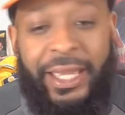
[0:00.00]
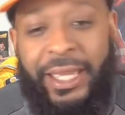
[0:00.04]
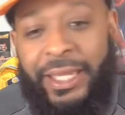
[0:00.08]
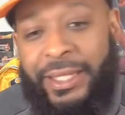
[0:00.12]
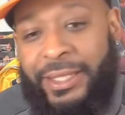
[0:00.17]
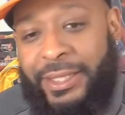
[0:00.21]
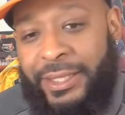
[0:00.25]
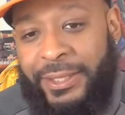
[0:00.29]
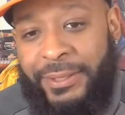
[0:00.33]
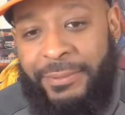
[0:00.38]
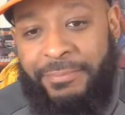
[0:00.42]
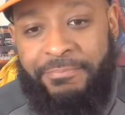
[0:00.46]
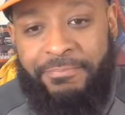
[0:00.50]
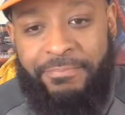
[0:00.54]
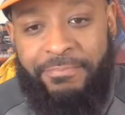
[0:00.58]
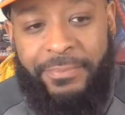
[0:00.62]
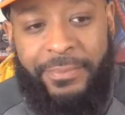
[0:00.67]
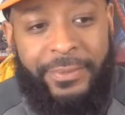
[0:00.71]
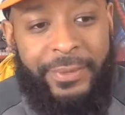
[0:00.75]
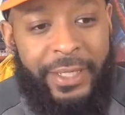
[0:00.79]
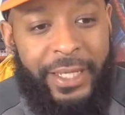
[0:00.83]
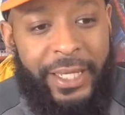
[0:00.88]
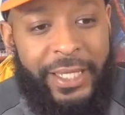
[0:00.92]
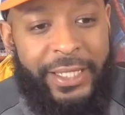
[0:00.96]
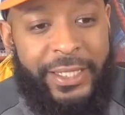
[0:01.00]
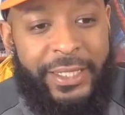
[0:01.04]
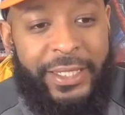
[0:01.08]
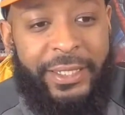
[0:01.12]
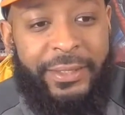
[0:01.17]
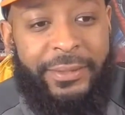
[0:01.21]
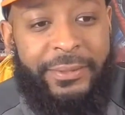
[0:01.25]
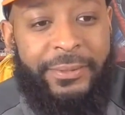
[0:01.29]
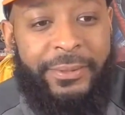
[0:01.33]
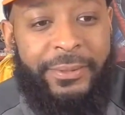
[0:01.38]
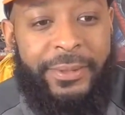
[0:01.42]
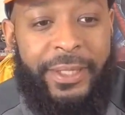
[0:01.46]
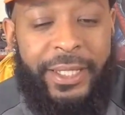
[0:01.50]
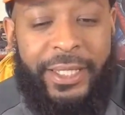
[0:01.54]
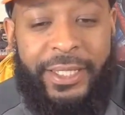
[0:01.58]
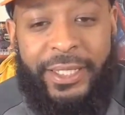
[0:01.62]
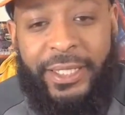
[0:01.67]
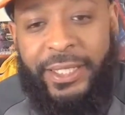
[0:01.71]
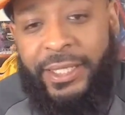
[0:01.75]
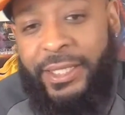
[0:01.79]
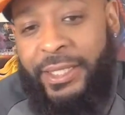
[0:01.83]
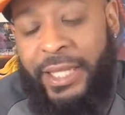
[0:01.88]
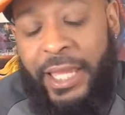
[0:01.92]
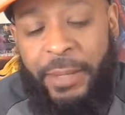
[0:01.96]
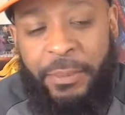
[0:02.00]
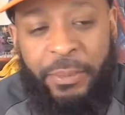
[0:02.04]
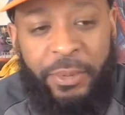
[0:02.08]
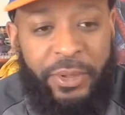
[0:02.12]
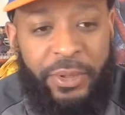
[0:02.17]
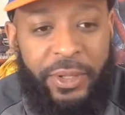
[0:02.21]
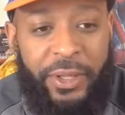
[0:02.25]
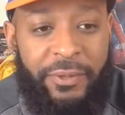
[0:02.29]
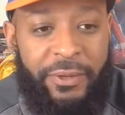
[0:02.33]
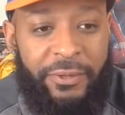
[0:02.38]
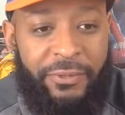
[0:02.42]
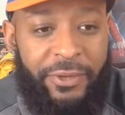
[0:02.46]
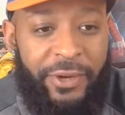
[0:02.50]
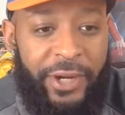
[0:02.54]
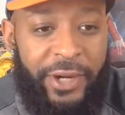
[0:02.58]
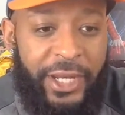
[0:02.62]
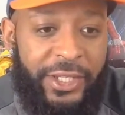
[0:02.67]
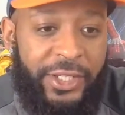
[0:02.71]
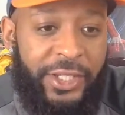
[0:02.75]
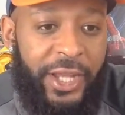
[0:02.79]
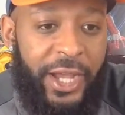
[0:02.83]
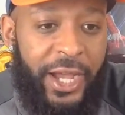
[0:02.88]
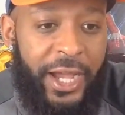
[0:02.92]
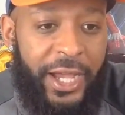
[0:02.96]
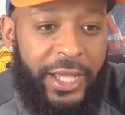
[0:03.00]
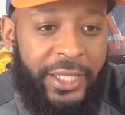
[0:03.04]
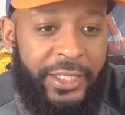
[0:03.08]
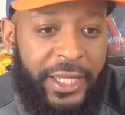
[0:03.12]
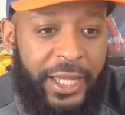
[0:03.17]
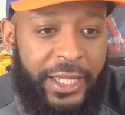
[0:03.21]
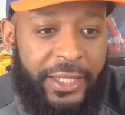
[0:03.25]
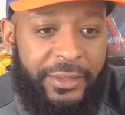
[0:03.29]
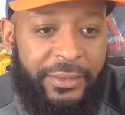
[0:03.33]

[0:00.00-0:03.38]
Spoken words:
a staple of the franchise.